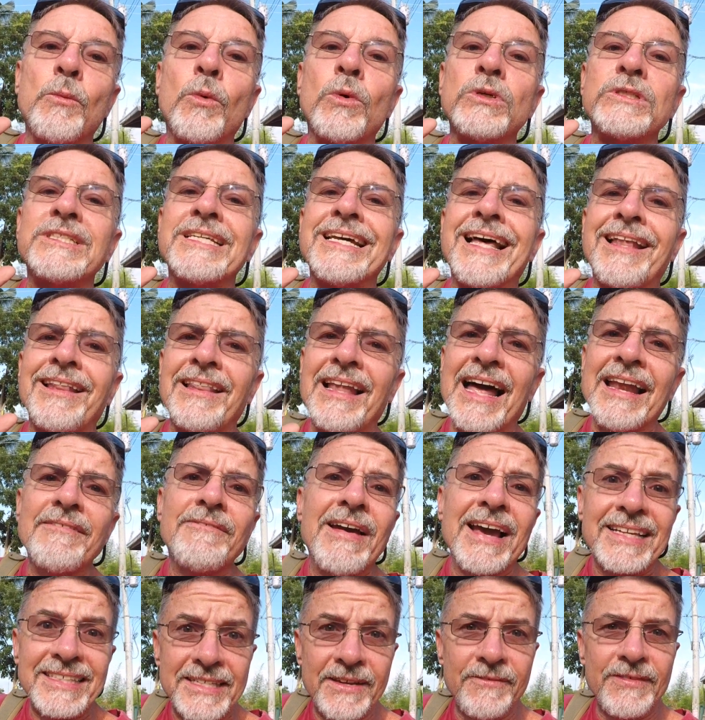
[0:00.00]
We'll see a lot of
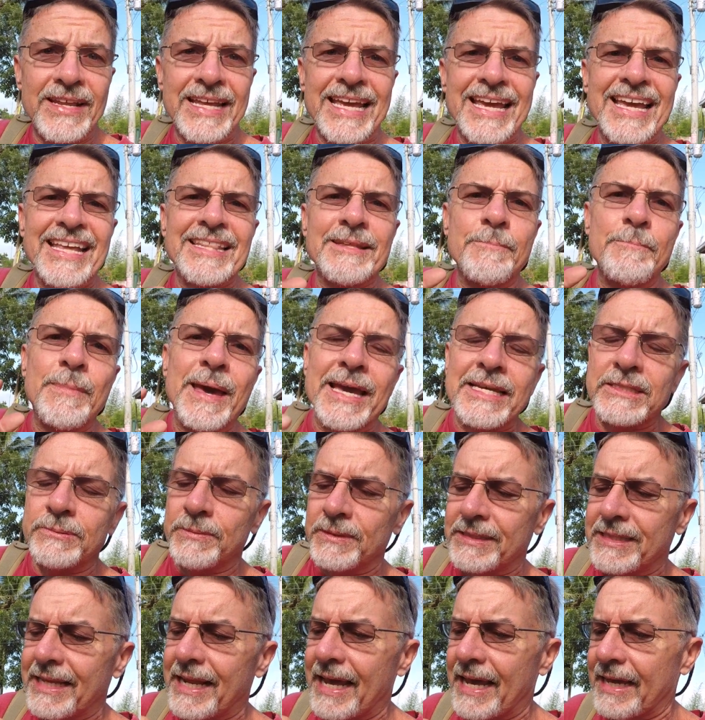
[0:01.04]
activity in the
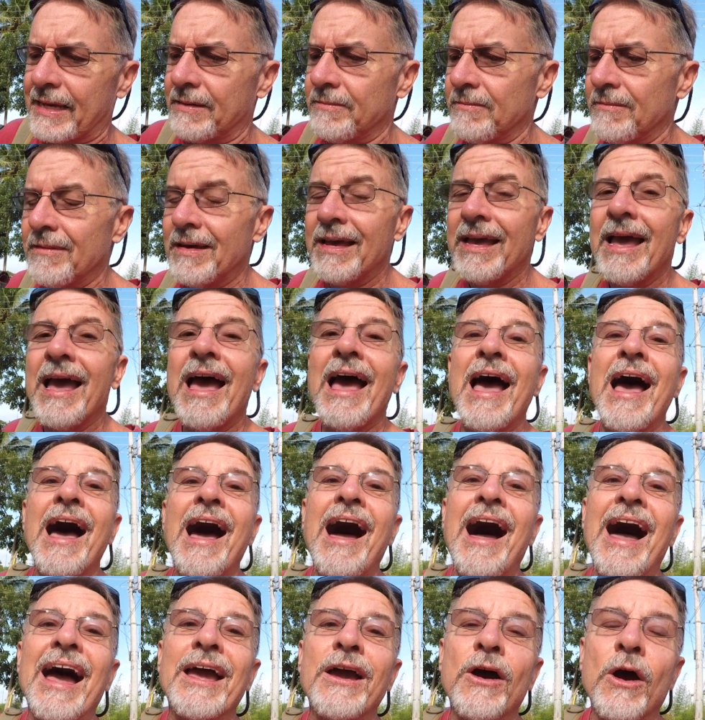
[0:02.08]
basement today,
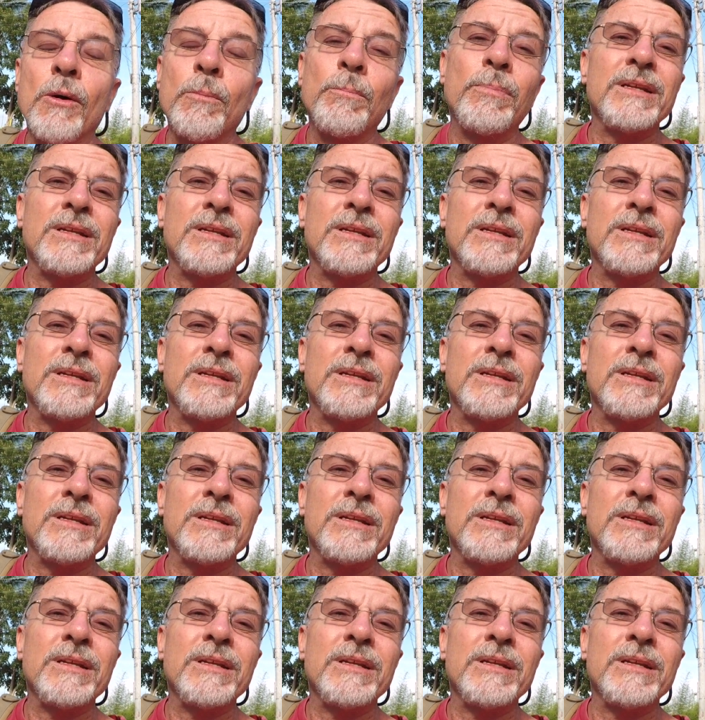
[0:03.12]
I hope.